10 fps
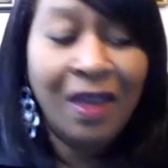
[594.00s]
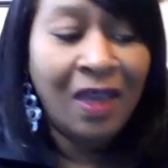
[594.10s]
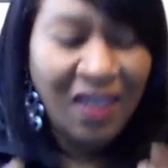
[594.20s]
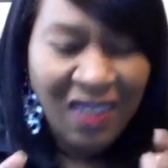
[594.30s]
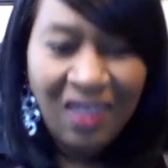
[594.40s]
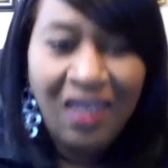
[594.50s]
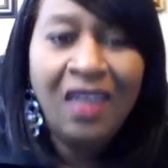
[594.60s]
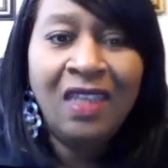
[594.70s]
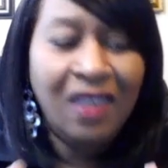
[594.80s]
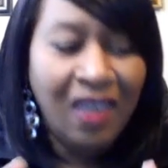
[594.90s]

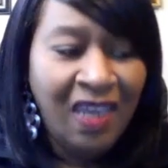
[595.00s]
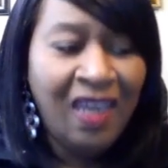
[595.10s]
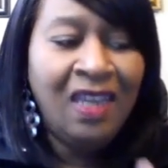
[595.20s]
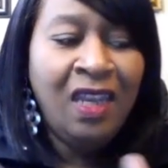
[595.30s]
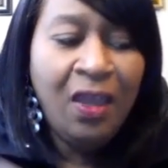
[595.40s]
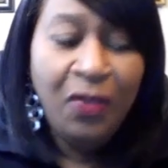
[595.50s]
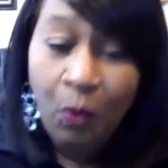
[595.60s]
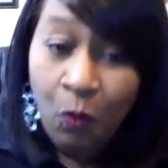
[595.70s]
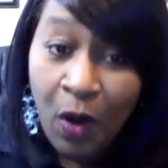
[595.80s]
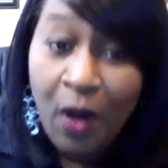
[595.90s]
content in
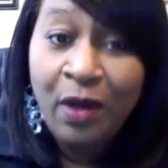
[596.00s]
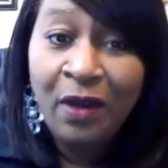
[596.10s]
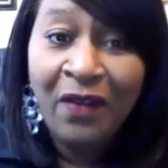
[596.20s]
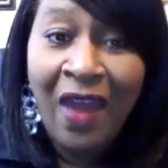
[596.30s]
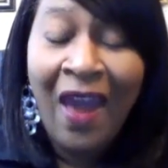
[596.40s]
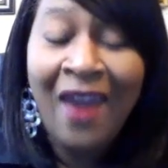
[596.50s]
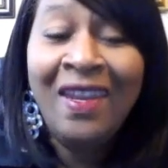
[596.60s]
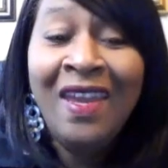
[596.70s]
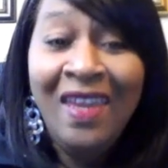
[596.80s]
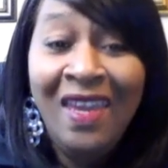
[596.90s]
the word of God
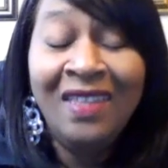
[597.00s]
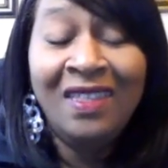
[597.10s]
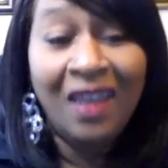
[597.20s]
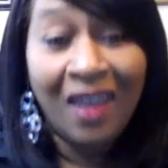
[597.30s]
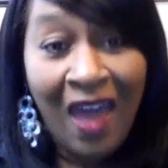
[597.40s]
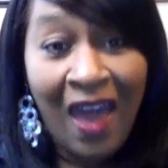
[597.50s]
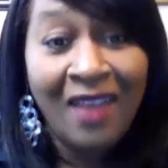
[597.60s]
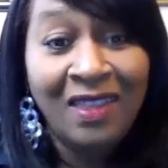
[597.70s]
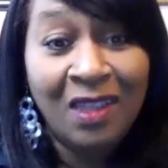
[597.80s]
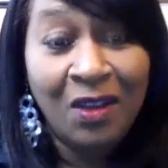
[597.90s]
is the
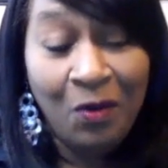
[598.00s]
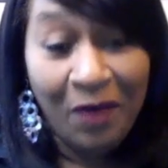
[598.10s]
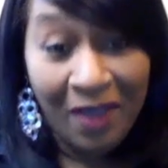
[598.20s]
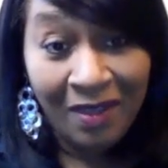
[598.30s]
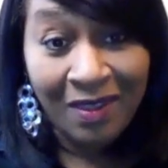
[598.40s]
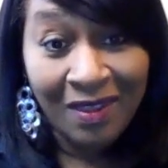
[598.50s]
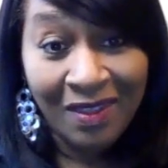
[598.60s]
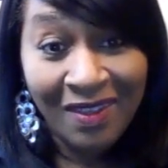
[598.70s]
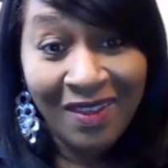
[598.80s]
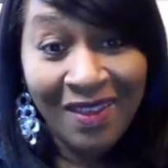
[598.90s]
consequence
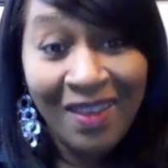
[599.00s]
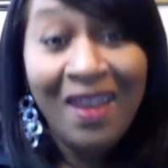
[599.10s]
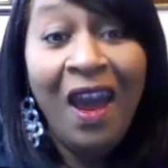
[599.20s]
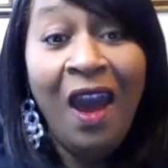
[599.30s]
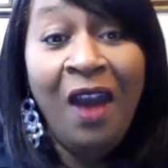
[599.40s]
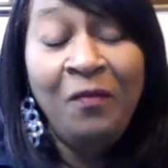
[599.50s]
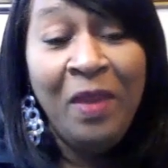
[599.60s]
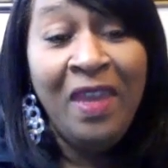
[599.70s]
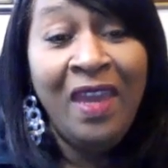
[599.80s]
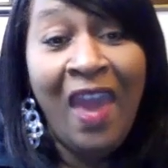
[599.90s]
of
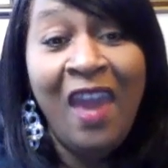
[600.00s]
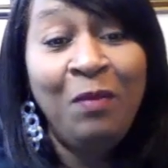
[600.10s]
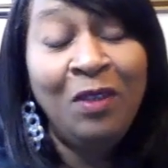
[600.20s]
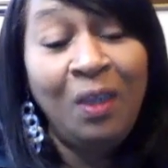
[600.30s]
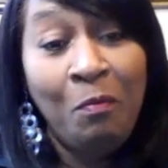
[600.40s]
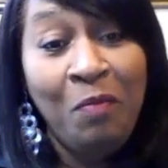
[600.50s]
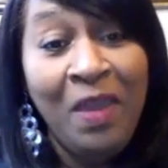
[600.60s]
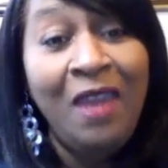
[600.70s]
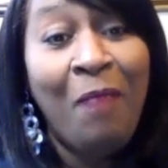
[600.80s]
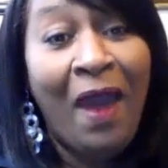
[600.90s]
being able to
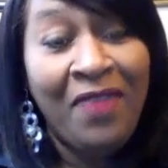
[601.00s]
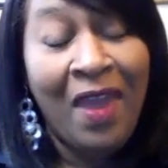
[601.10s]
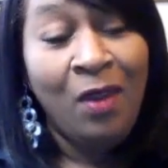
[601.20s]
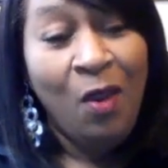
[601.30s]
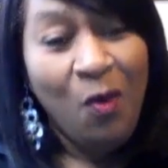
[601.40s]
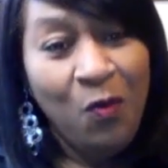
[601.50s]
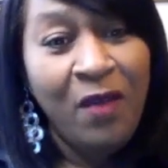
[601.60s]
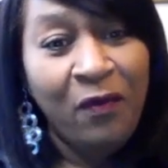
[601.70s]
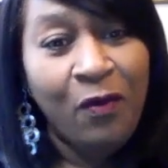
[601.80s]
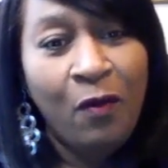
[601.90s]
be by that
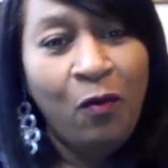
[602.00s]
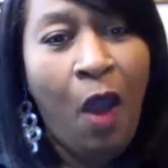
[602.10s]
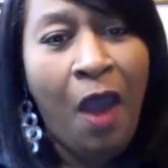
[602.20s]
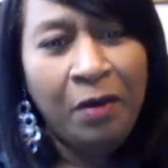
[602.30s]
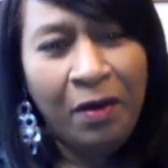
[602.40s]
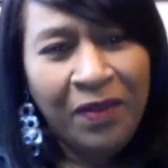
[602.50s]
river of water,